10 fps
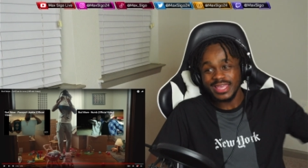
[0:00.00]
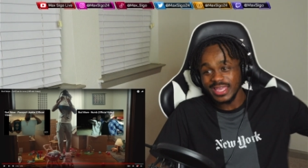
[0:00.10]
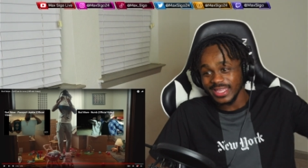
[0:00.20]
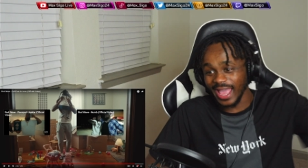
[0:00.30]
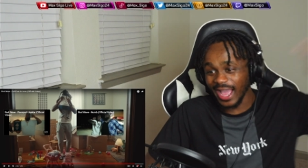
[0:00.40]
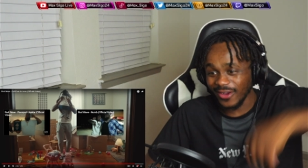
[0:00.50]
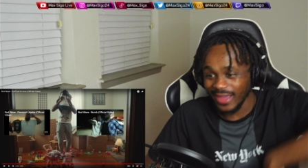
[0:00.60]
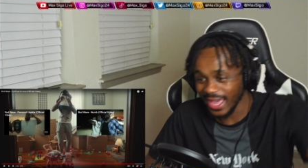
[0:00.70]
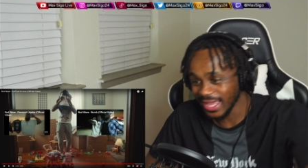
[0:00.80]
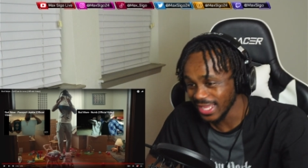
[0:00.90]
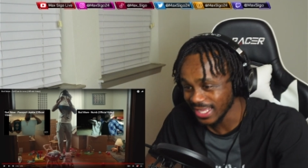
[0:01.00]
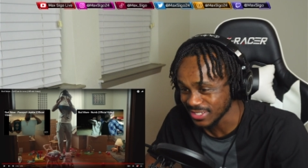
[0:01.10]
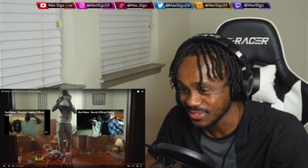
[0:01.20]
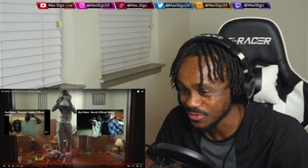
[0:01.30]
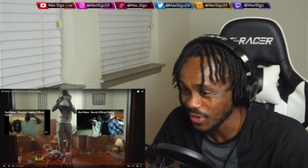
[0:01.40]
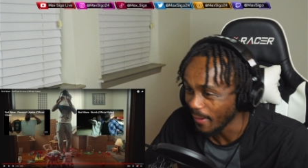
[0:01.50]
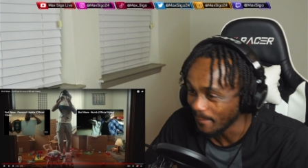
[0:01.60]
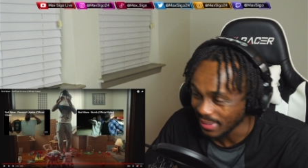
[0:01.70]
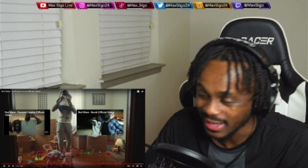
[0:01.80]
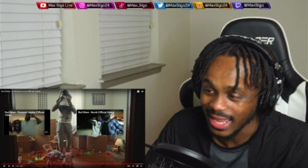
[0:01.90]
Y'all go ahead and hit the subscribe
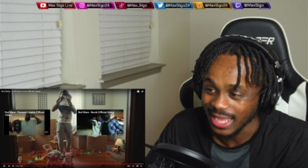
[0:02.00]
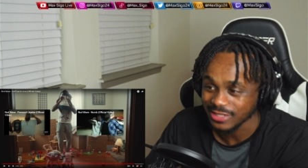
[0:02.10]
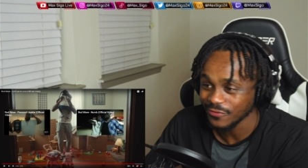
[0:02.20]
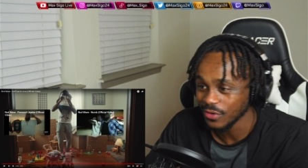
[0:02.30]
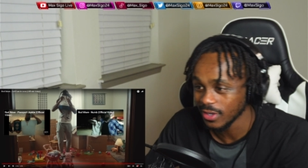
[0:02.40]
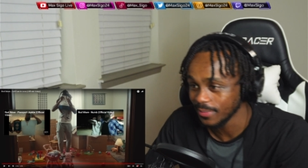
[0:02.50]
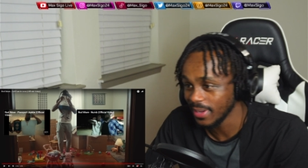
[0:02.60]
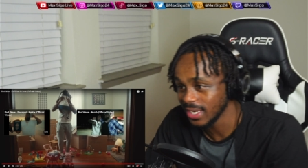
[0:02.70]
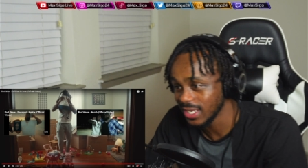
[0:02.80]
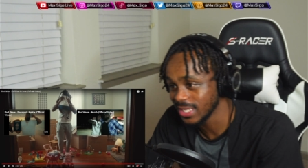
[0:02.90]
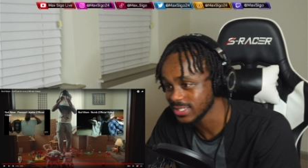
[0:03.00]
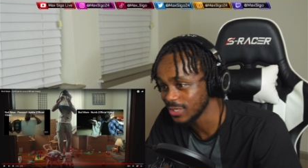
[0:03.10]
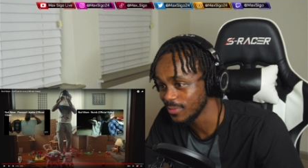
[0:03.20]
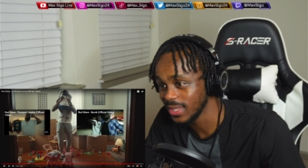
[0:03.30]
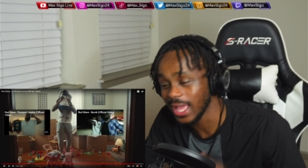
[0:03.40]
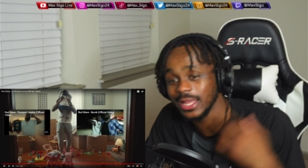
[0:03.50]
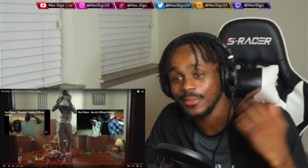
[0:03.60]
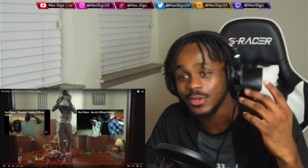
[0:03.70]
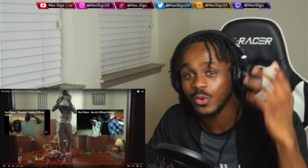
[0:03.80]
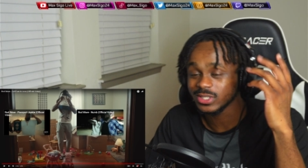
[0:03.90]
button, like the video up, man, and let's get it, man. Y'all let me
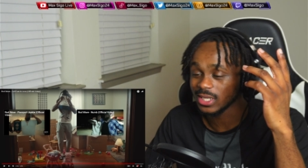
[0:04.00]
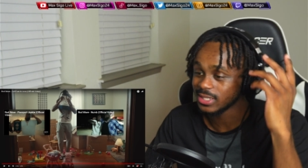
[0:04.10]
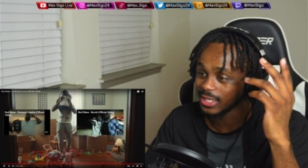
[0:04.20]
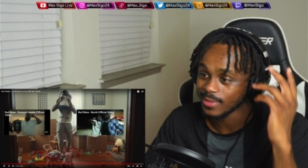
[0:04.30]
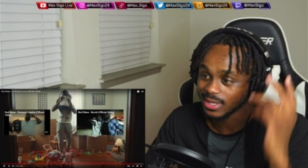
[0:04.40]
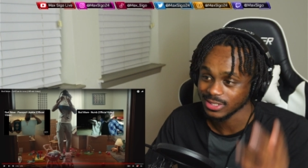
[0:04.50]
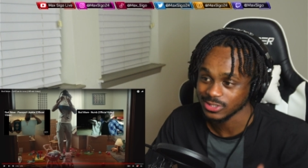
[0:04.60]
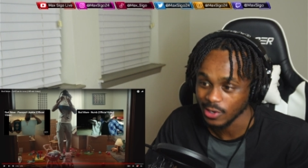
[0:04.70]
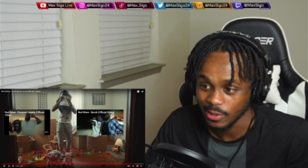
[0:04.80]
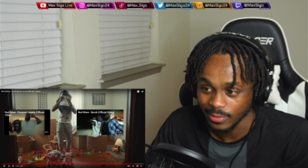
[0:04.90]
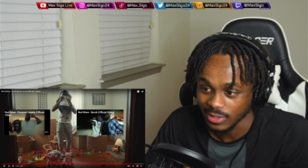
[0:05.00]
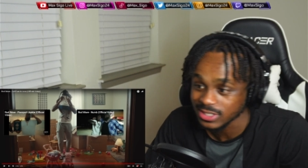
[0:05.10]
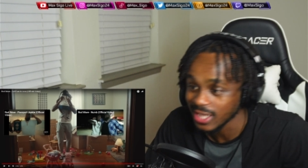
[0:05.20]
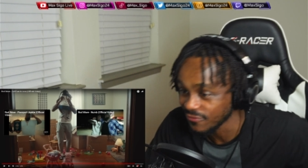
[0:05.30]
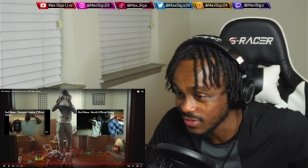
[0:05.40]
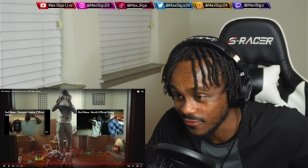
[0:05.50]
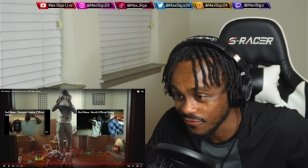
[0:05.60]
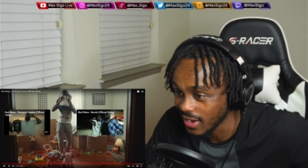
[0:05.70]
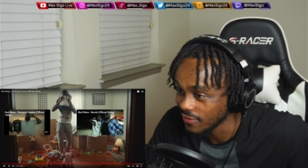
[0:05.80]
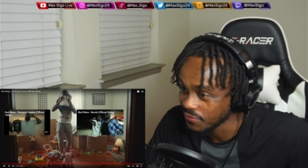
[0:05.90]
know what y'all think about the song, bro. It's definitely
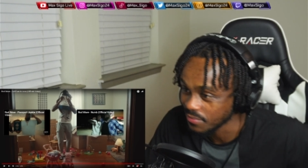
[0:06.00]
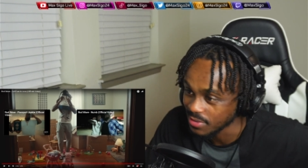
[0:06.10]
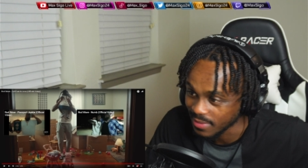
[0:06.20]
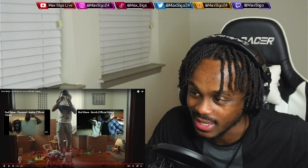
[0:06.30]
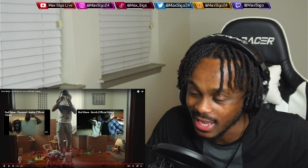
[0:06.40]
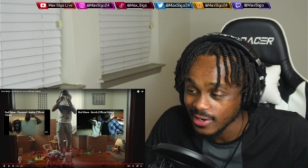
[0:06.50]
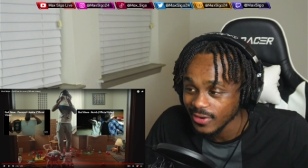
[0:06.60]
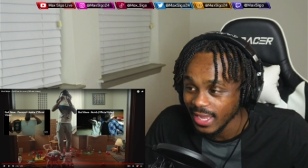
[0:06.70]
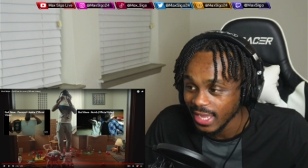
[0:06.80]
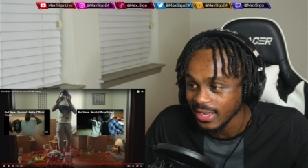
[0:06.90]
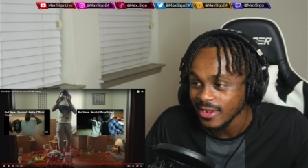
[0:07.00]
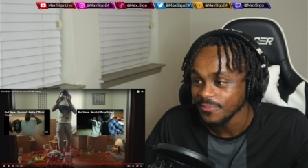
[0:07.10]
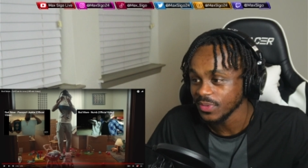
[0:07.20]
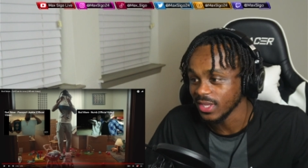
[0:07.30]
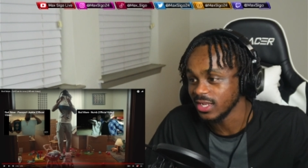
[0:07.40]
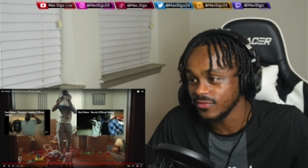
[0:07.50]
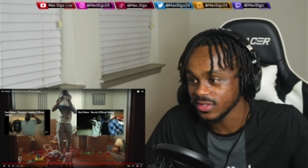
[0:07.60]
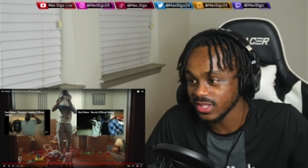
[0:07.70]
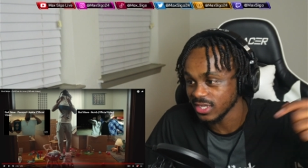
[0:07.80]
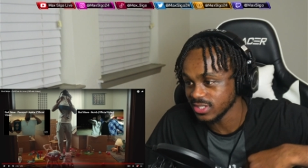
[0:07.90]
fire for me, man. Y'all go ahead and leave your
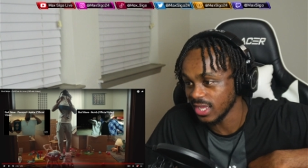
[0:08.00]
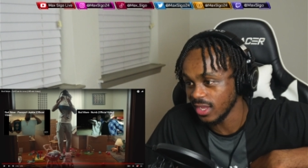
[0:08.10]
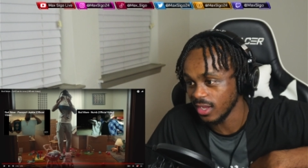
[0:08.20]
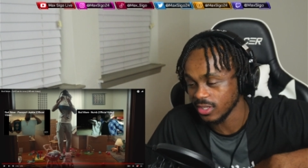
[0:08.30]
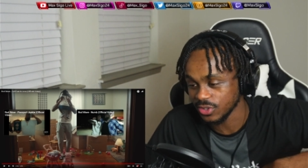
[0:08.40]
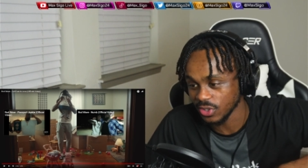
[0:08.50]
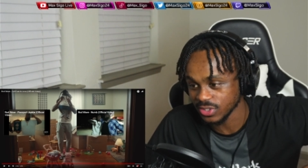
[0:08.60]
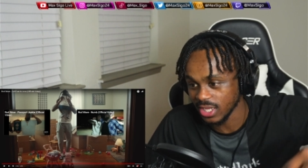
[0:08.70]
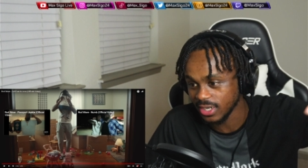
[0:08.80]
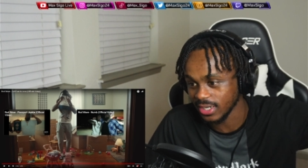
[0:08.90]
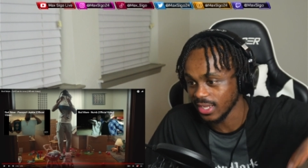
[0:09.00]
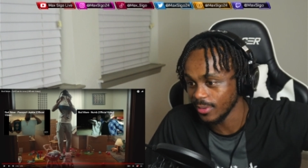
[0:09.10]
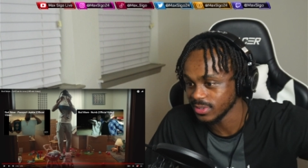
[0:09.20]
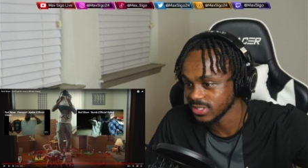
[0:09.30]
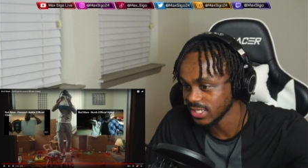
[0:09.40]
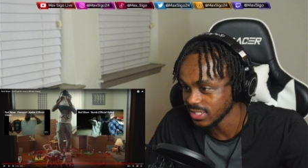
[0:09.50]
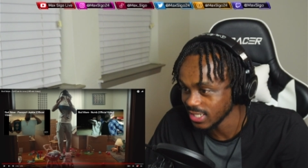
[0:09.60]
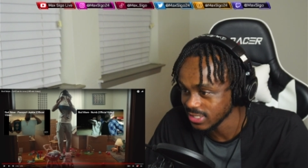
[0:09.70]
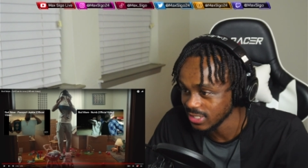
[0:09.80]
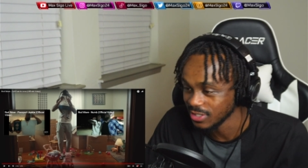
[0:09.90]
thoughts down in the comment section.
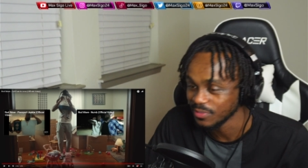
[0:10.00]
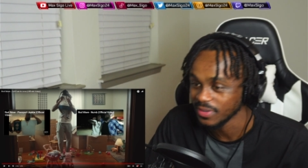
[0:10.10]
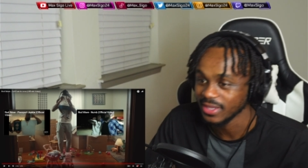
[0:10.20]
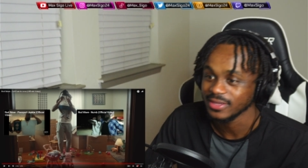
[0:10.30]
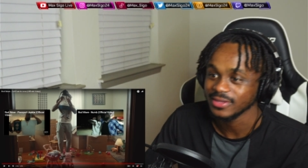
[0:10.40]
Let's get it, man.